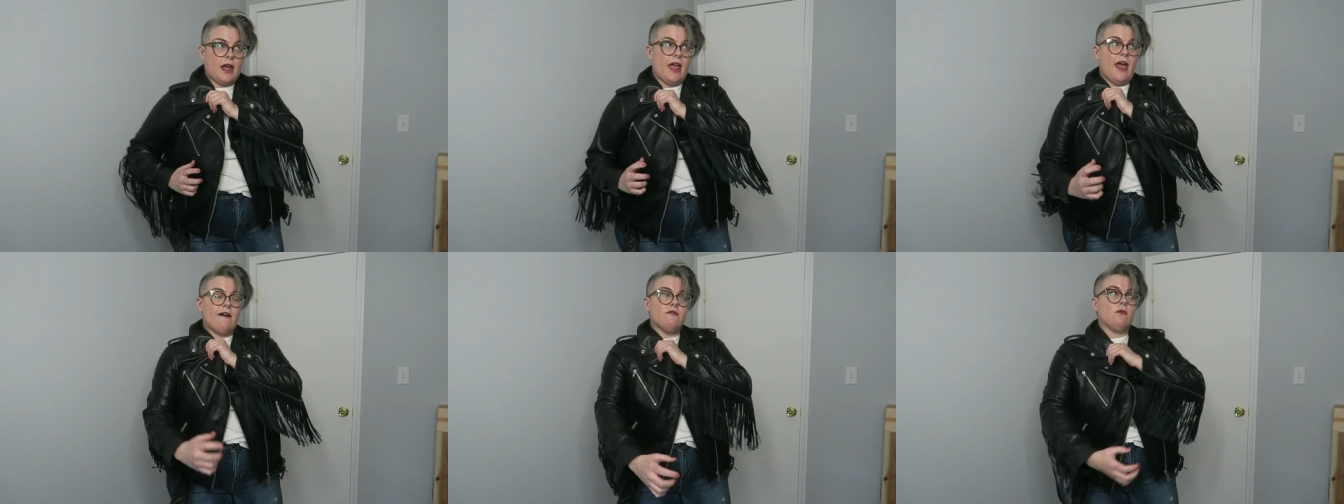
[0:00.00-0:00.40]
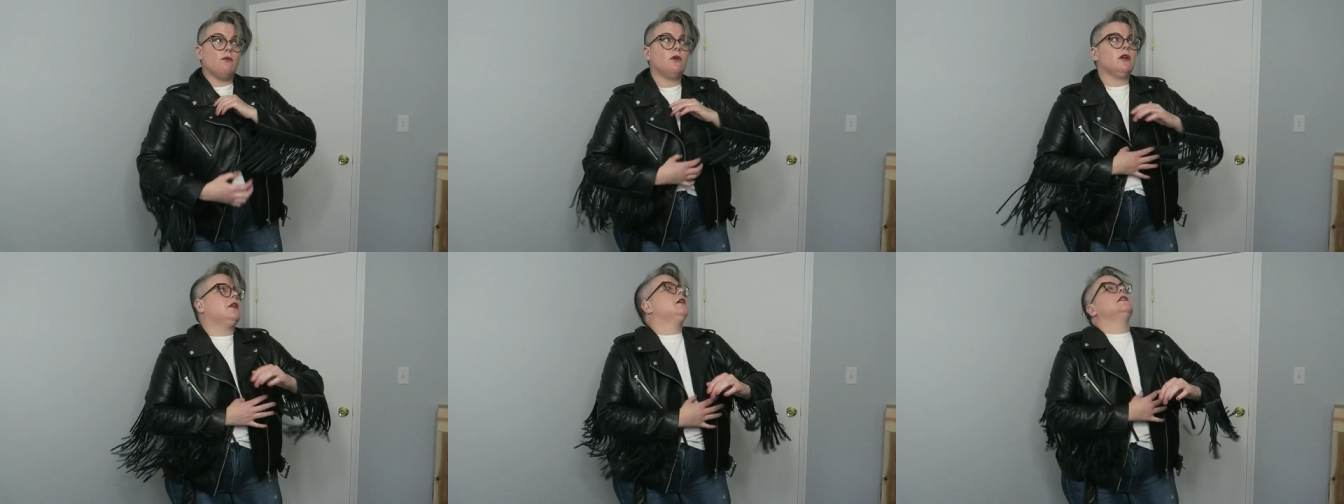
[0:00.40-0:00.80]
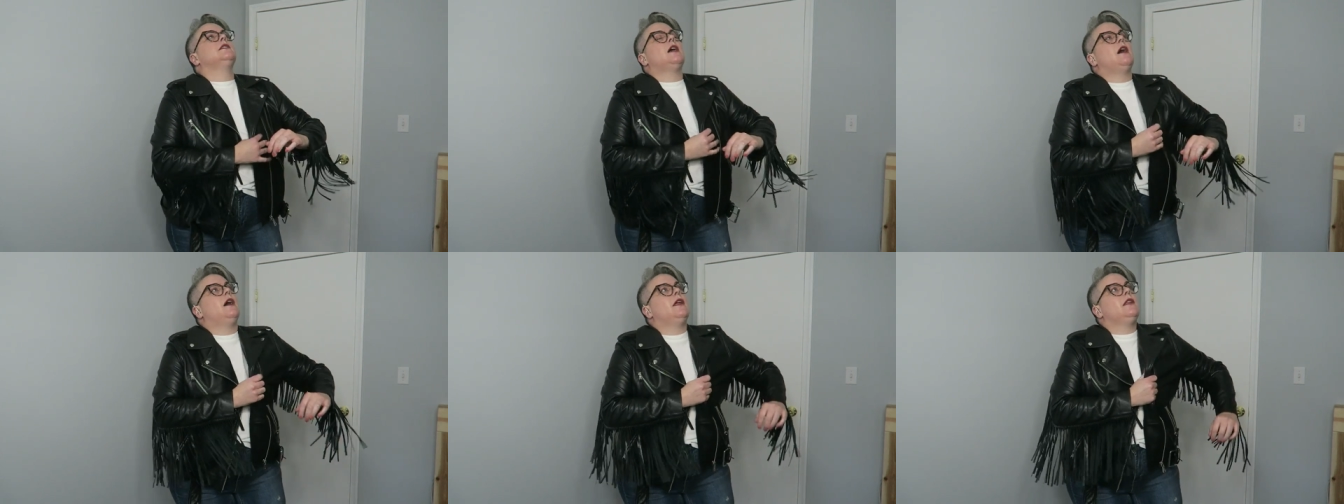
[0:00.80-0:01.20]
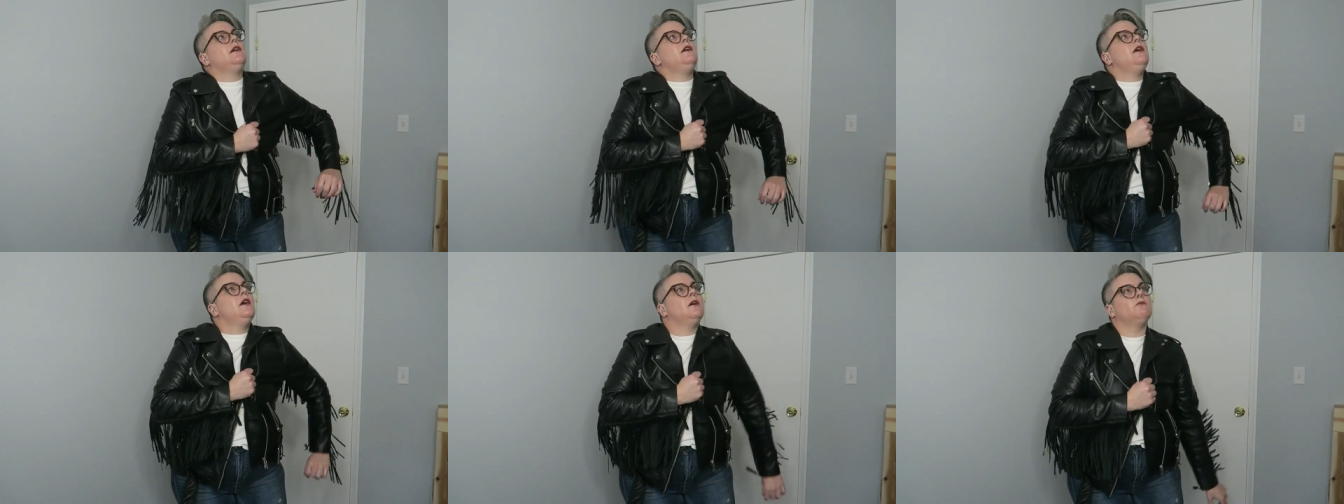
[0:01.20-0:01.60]
I haven't worn it a
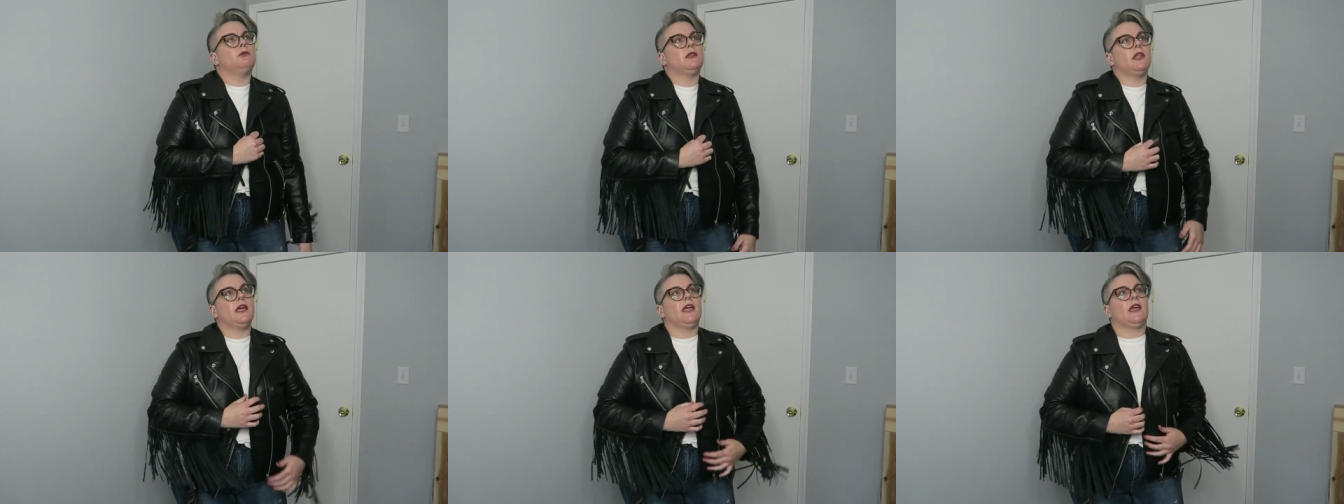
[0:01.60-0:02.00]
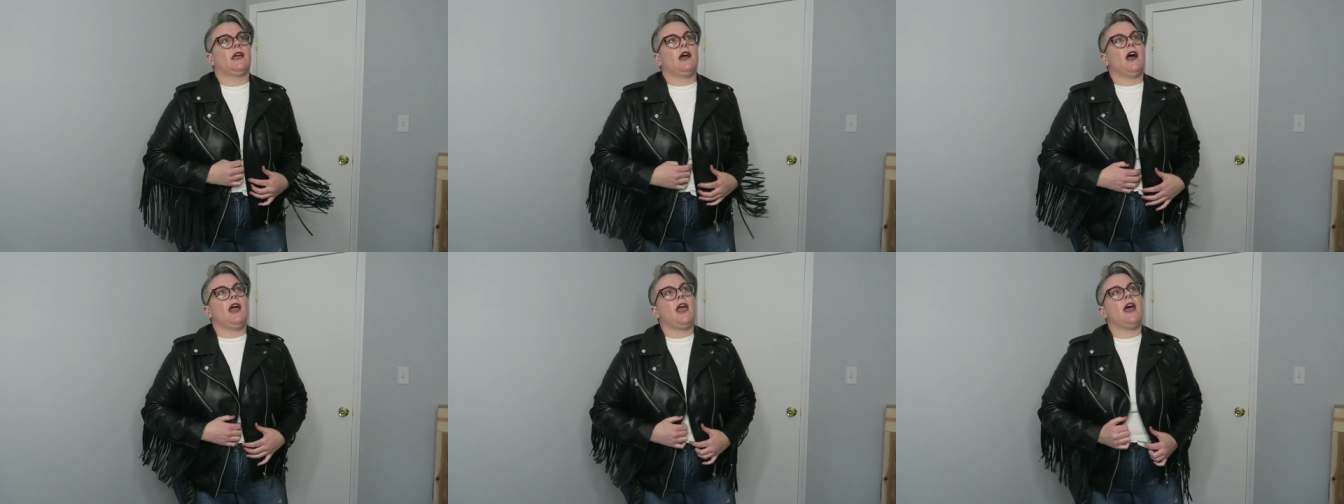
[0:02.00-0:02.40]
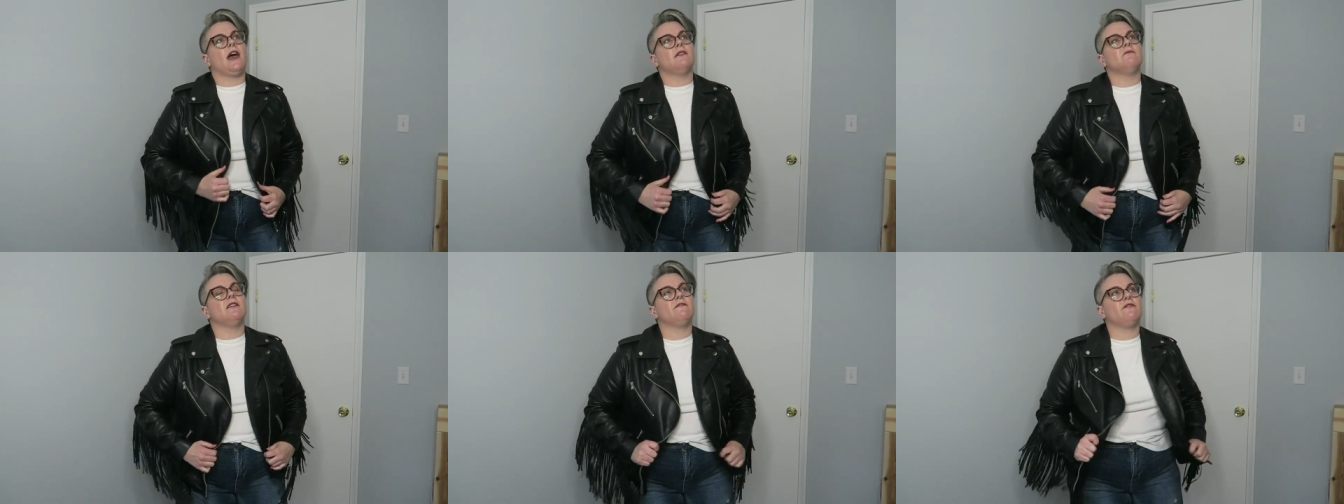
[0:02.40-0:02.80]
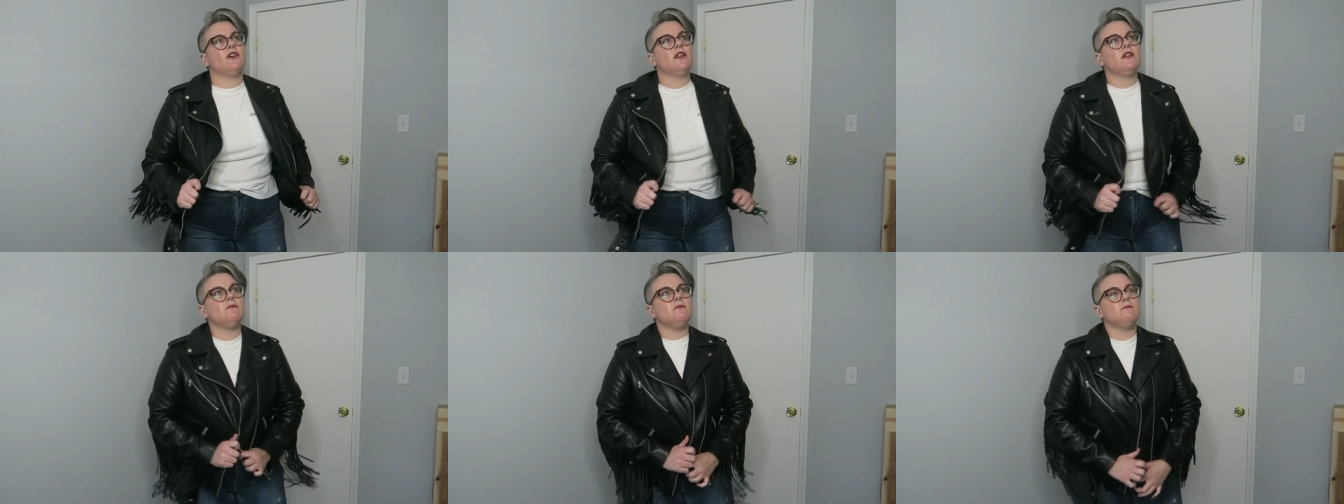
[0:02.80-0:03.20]
ton, but like I had my
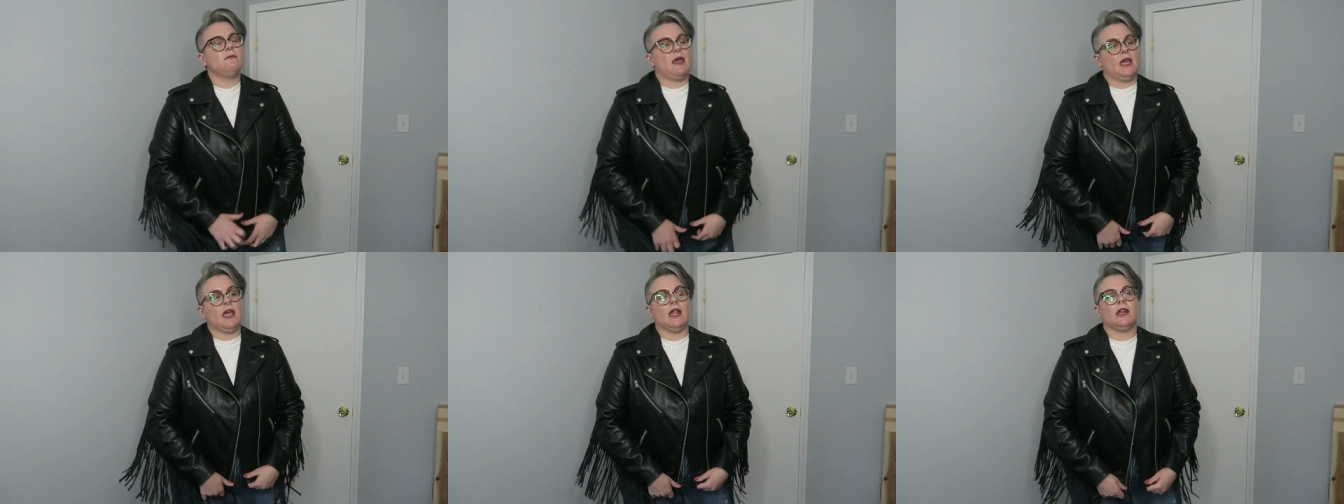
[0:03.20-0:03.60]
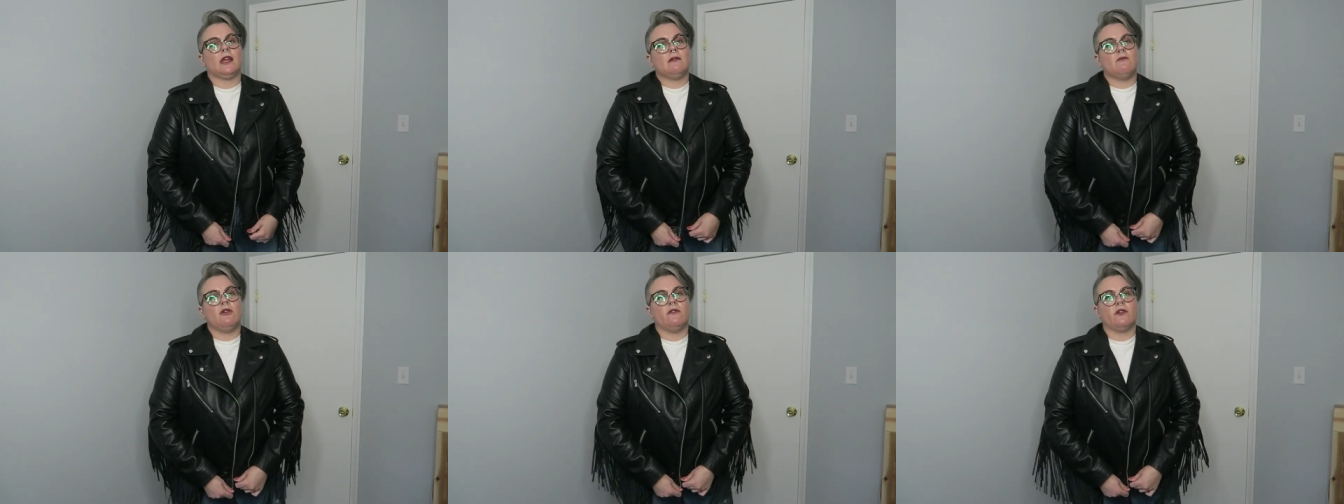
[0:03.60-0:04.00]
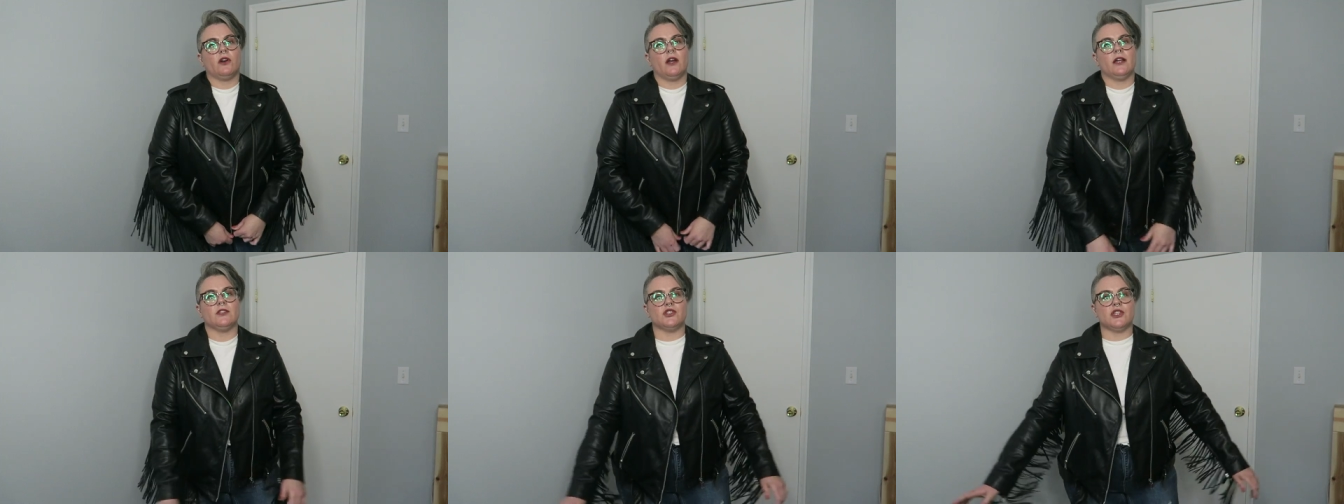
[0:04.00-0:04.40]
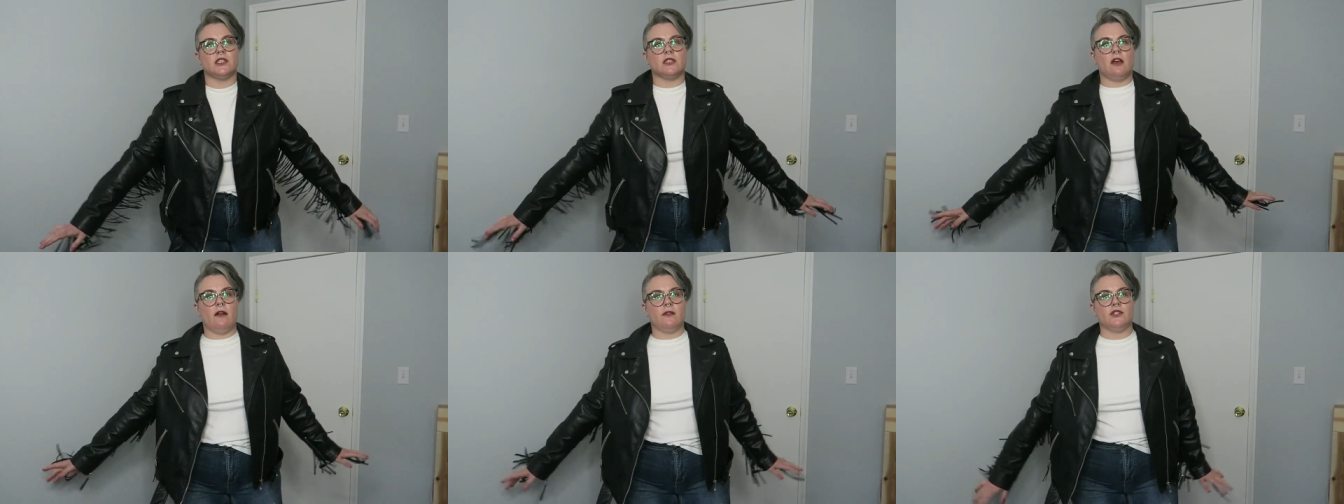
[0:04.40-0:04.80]
friend Megan come over and
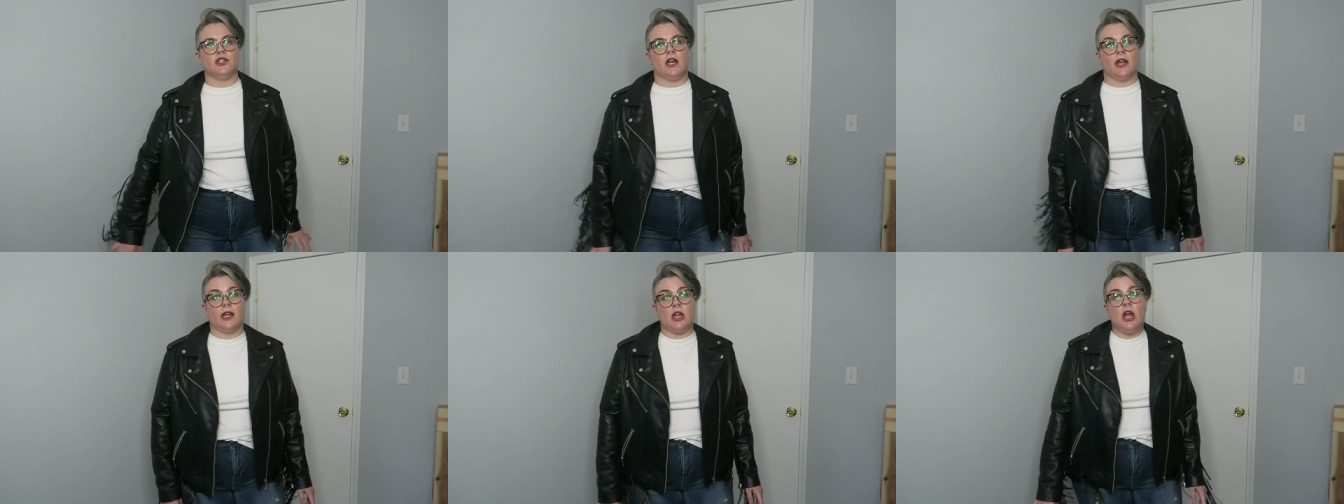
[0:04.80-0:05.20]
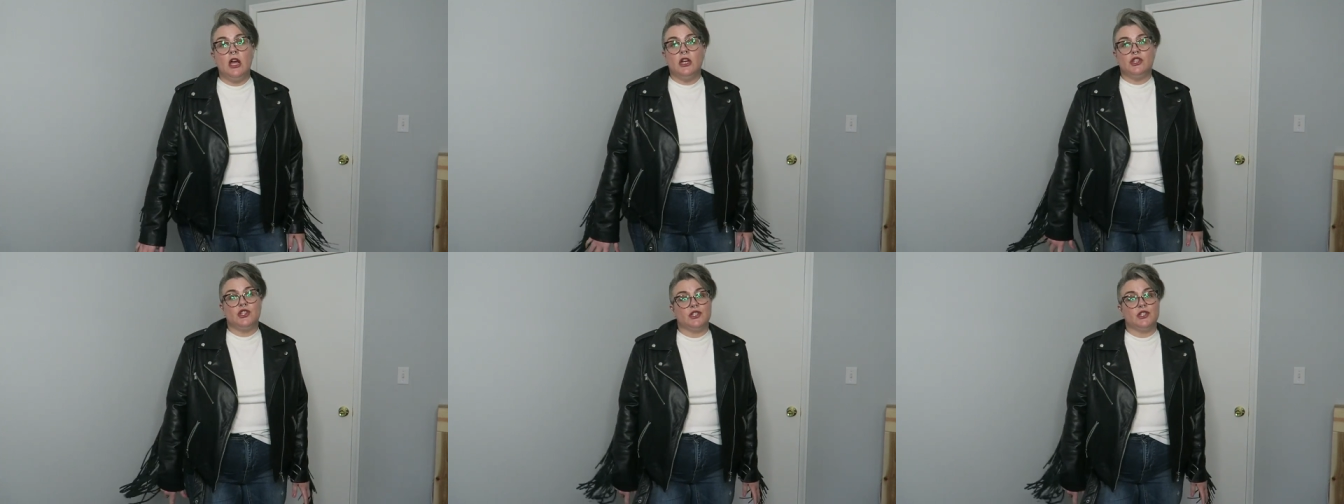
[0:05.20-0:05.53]
she saw this jacket.